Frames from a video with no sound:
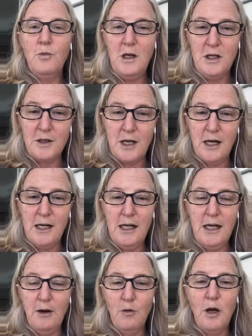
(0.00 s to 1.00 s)
he's not
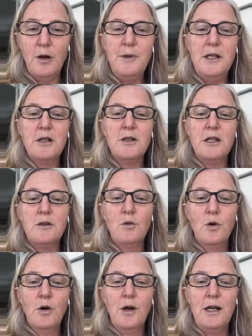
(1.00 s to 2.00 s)
eating well because he's
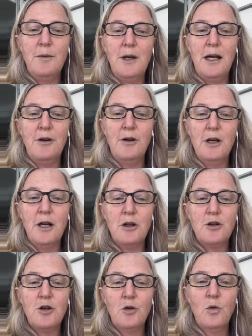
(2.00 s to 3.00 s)
worried about her and
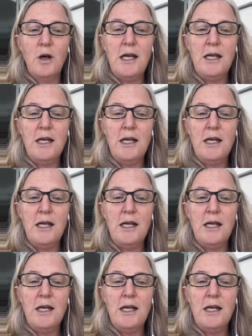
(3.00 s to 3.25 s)
not sure what